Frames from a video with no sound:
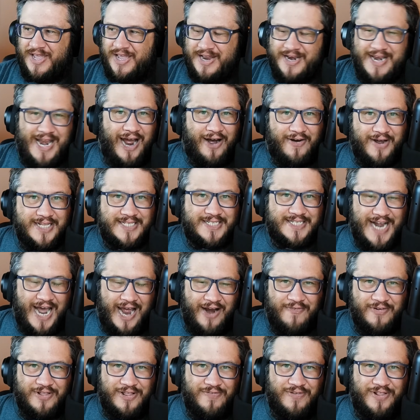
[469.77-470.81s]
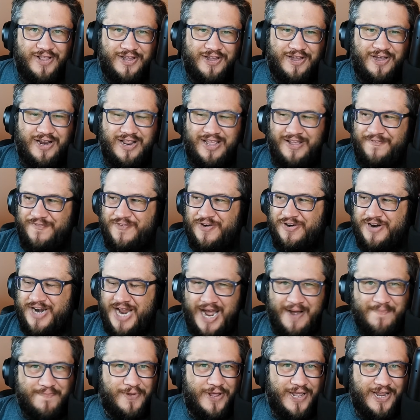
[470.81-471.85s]
Now, it's not really, really good if you're
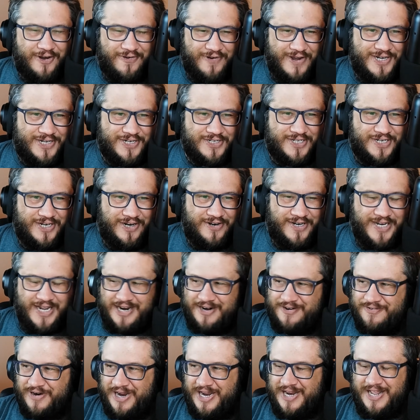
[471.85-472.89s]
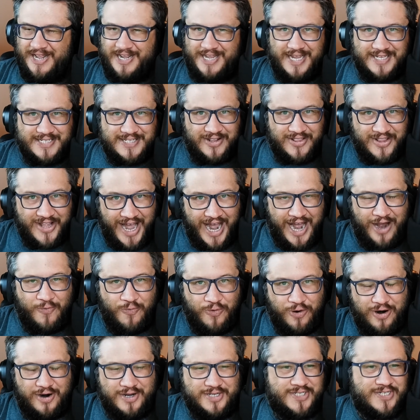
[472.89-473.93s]
not playing creatures in your deck, right? It gets a lot
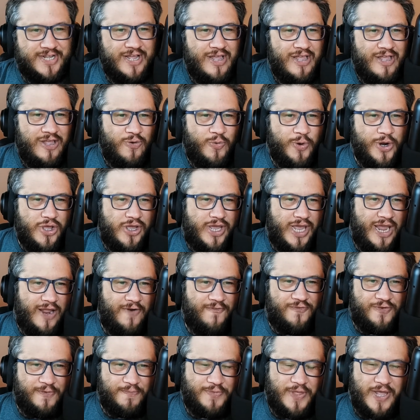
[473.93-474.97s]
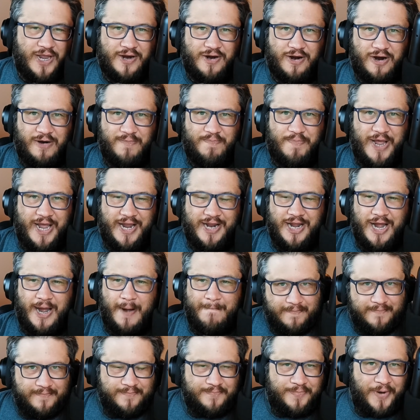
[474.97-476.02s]
worse when you can't flip that card back
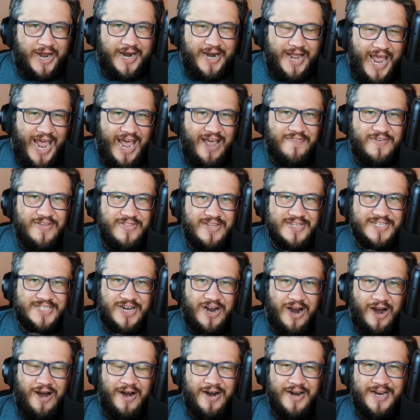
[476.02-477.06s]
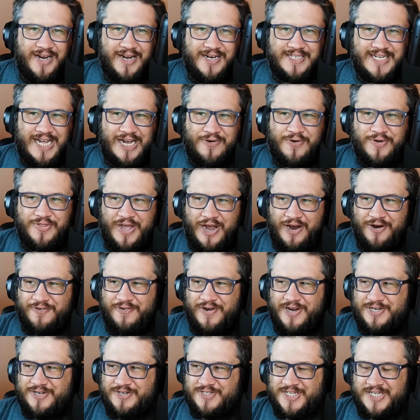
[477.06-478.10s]
up. But having this card in a deck without
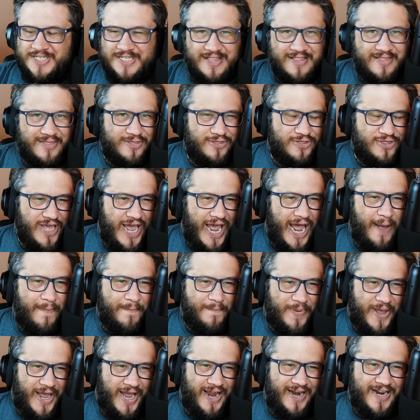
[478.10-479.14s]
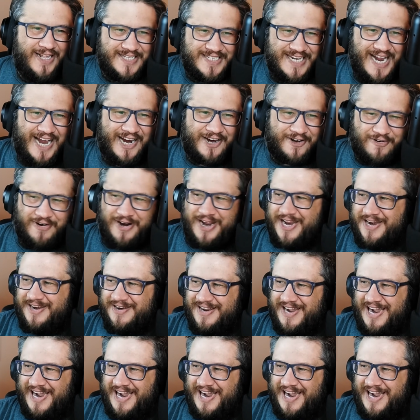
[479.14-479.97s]
creatures isn't that bad. It's not great.